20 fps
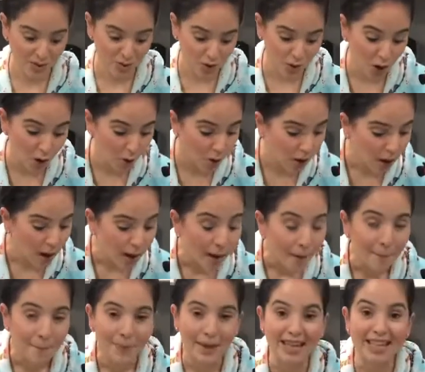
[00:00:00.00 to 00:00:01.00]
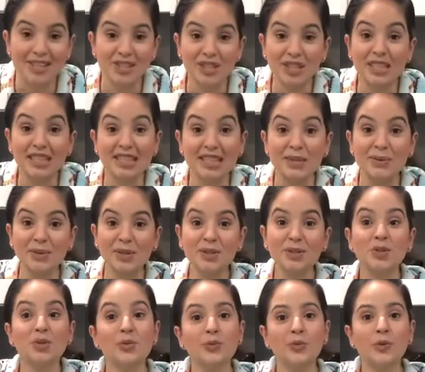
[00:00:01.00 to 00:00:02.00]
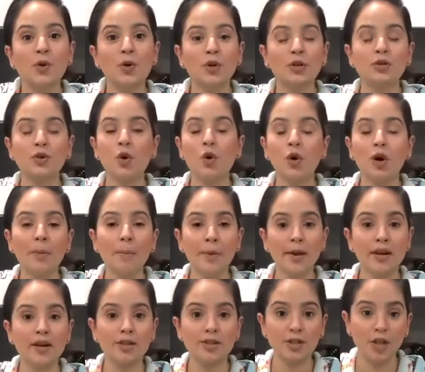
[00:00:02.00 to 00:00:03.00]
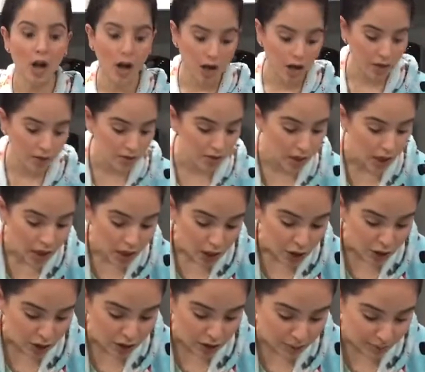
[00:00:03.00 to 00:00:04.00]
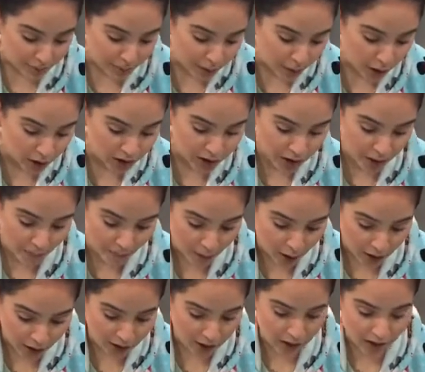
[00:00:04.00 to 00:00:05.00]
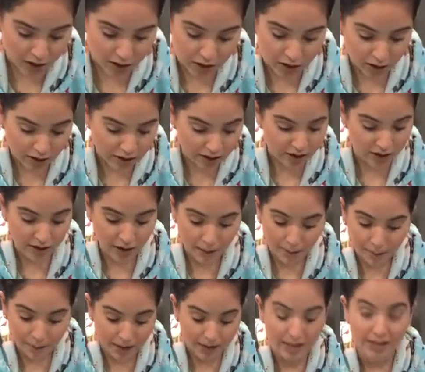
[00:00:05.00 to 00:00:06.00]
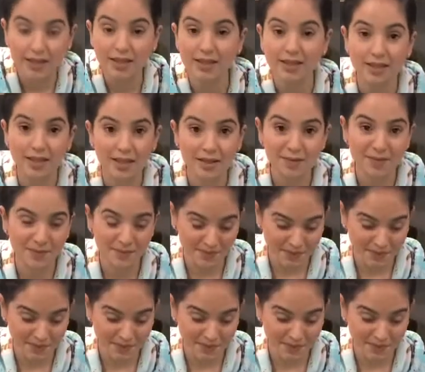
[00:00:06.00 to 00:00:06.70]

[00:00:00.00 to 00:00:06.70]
So patiently with 2 forks or a pair of tongs, just pull it apart until it's completely done.